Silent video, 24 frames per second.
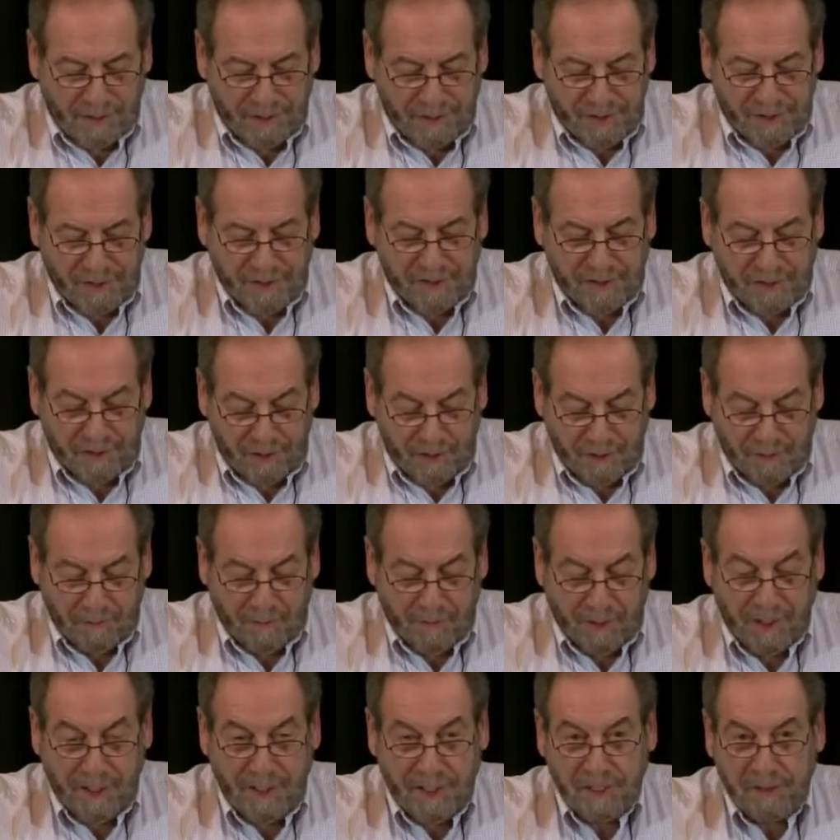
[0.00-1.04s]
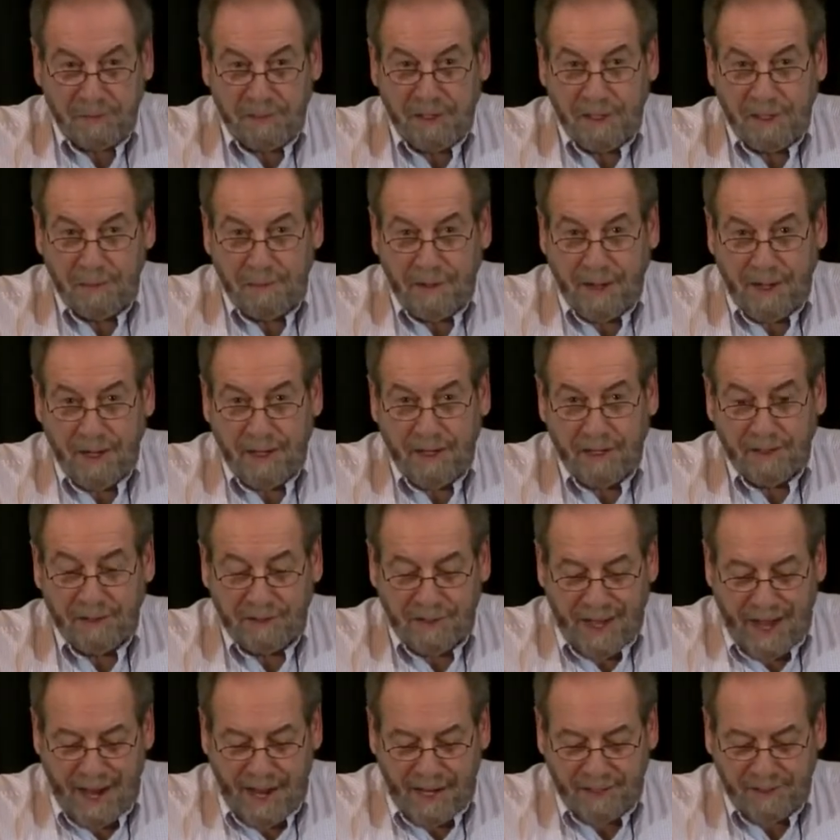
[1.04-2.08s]
This is money that's being paid in
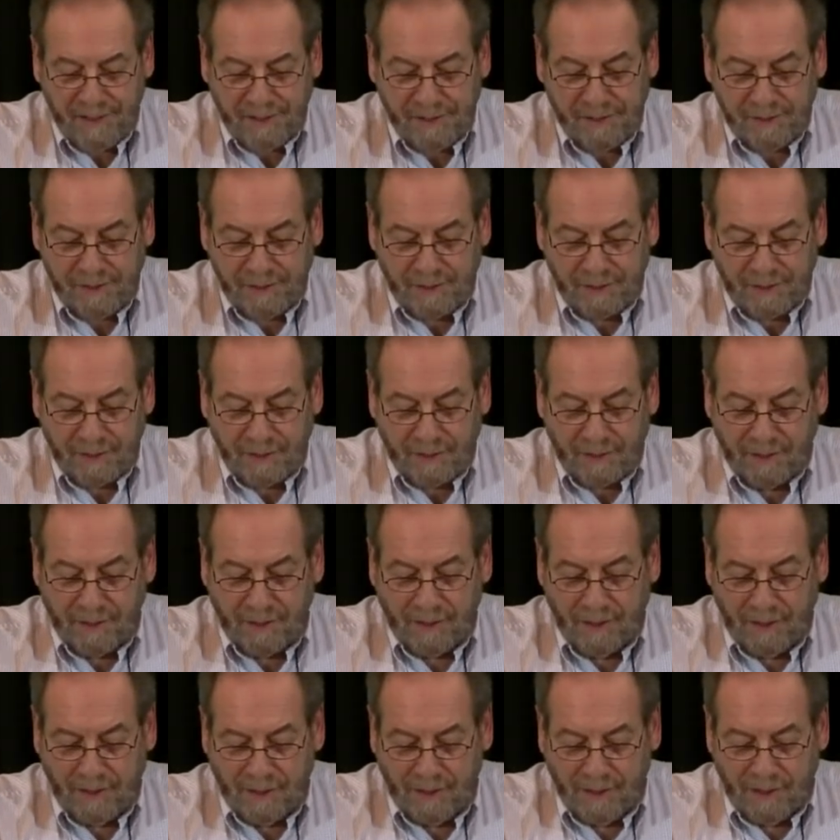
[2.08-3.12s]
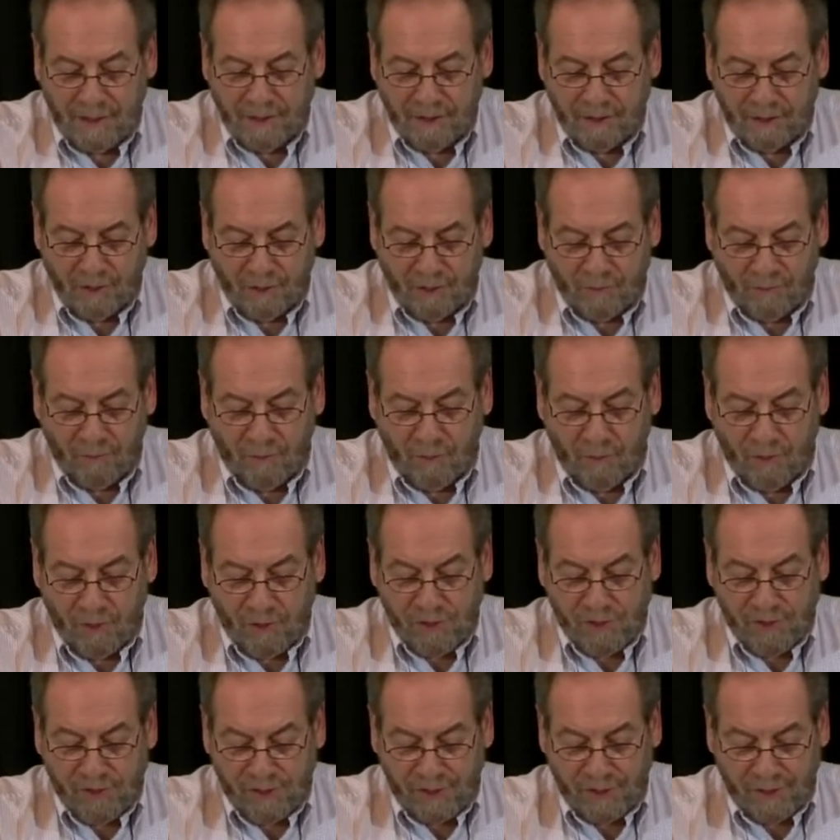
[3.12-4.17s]
taxes to
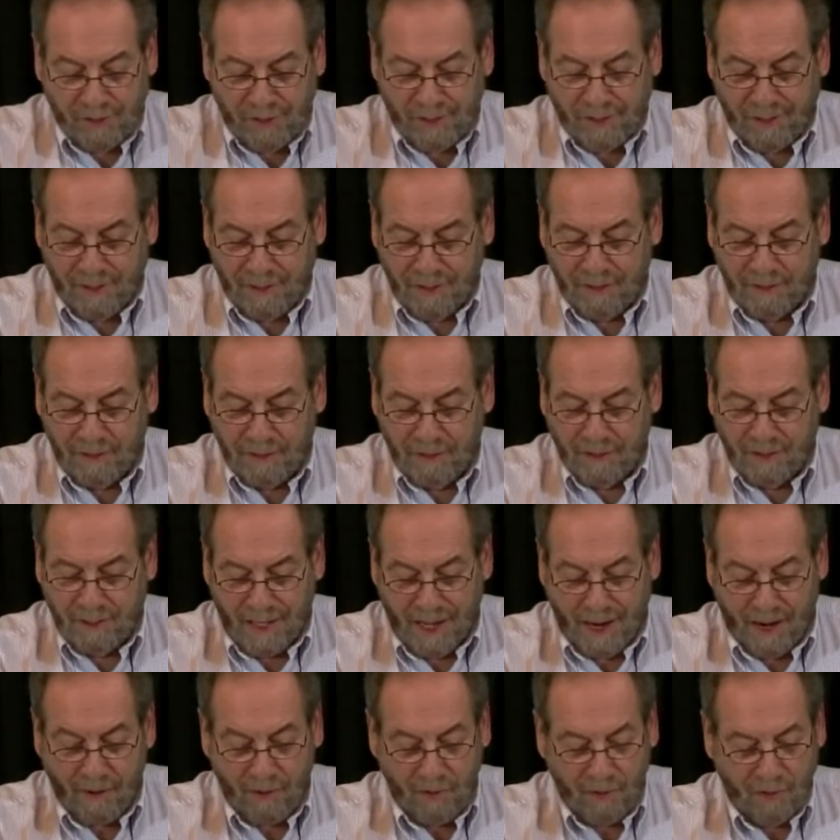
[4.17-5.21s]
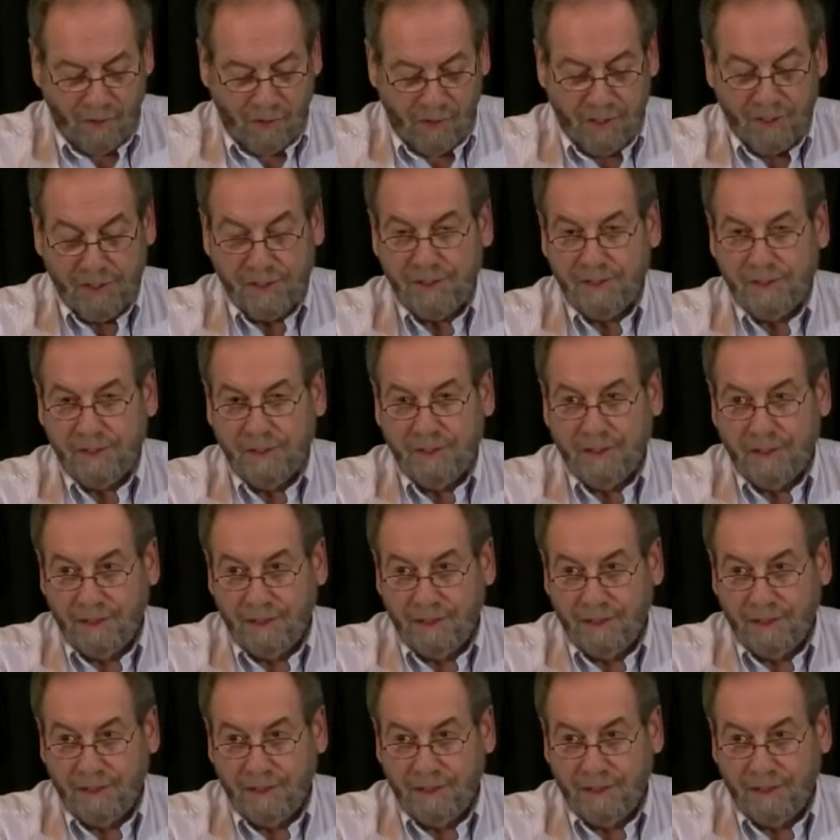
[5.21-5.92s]
enforce our laws.